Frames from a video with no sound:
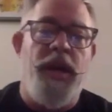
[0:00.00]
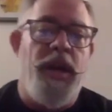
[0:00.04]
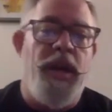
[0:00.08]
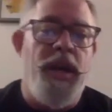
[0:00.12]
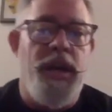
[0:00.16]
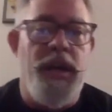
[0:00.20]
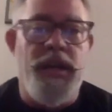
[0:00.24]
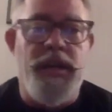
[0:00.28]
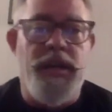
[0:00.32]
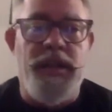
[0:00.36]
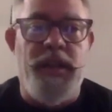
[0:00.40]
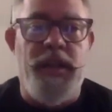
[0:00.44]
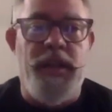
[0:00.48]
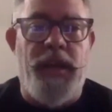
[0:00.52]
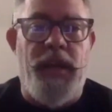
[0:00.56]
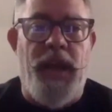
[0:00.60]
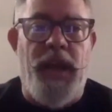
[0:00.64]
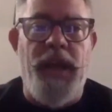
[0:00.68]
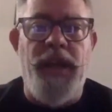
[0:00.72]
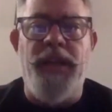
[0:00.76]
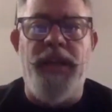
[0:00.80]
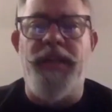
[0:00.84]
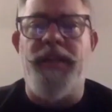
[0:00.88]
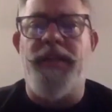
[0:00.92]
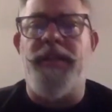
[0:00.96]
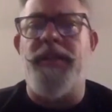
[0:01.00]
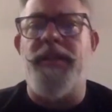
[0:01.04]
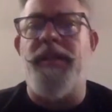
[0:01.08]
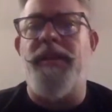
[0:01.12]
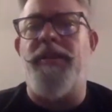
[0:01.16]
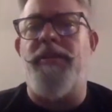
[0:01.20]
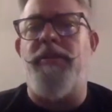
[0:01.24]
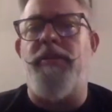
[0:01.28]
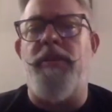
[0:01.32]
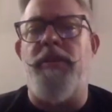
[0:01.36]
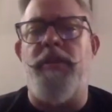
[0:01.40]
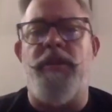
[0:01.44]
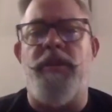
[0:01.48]
And it's like, I didn't see
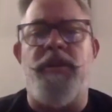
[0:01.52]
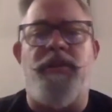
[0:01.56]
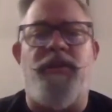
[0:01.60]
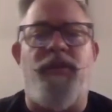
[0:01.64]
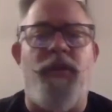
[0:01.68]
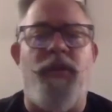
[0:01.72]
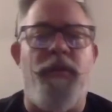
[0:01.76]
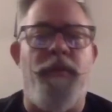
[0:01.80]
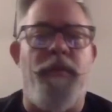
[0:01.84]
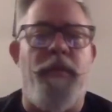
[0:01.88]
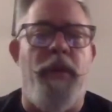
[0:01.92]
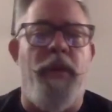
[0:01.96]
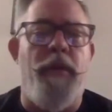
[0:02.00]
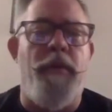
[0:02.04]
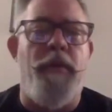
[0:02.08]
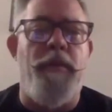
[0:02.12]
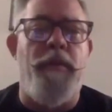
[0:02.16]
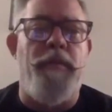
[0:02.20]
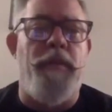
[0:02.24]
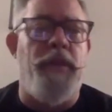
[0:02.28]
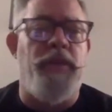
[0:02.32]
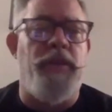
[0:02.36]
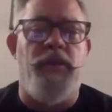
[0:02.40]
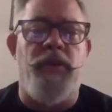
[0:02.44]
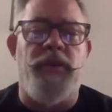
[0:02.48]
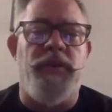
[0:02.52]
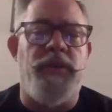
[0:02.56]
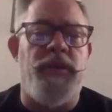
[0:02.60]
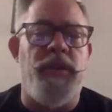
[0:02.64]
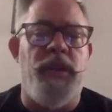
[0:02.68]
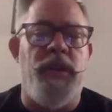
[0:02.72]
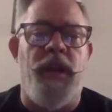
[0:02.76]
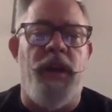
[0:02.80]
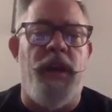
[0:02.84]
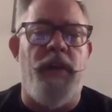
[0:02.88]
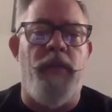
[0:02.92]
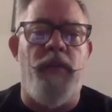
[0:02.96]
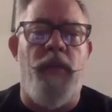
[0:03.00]
3 of these 4 bussers
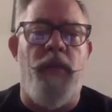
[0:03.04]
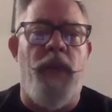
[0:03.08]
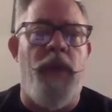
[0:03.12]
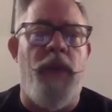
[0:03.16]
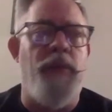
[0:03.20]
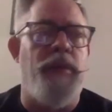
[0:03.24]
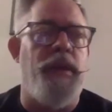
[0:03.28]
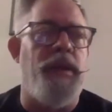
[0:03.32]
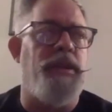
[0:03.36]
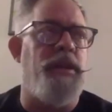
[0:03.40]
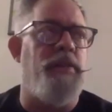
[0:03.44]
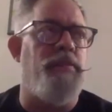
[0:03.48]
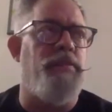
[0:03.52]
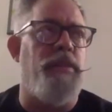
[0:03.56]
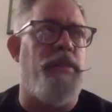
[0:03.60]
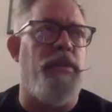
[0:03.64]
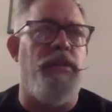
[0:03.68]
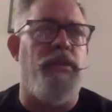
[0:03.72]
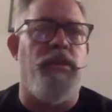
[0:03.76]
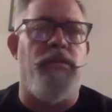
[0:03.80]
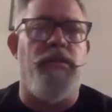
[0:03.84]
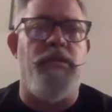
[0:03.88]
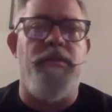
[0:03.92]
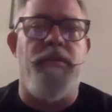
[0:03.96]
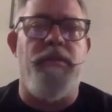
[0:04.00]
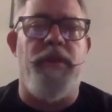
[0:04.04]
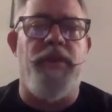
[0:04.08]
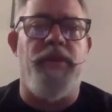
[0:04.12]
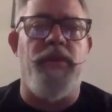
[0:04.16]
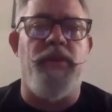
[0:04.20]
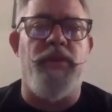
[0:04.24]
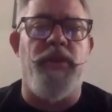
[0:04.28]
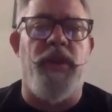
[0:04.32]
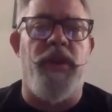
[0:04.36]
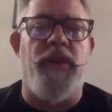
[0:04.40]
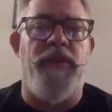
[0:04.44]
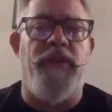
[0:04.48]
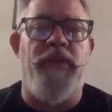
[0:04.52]
tonight. Why would I tip the other 3
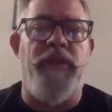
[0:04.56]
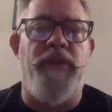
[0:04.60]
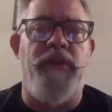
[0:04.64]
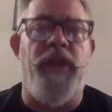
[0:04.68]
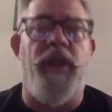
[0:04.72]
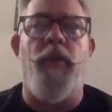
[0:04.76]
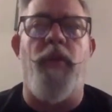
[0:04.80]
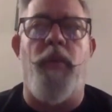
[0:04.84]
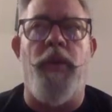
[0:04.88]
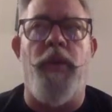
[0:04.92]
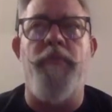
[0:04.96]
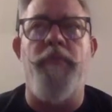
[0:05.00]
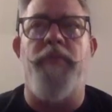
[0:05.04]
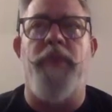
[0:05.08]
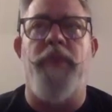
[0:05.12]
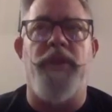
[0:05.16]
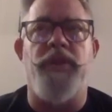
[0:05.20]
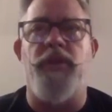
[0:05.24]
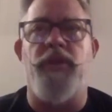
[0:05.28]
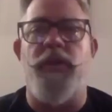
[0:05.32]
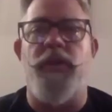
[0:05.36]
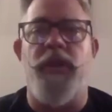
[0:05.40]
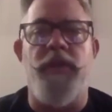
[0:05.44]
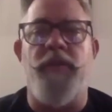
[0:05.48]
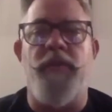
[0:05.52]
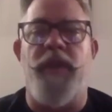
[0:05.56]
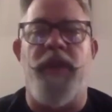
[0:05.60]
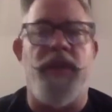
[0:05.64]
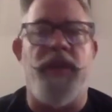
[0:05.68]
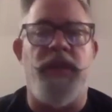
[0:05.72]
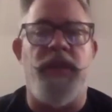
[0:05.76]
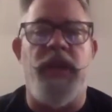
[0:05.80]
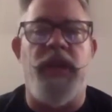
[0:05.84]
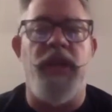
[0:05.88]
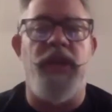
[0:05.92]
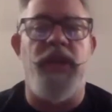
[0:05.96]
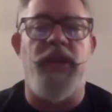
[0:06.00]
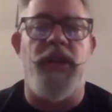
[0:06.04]
bussers out if I've got 1 busser in my
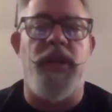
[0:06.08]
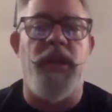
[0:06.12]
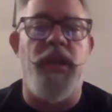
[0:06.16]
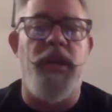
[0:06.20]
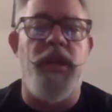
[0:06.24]
station?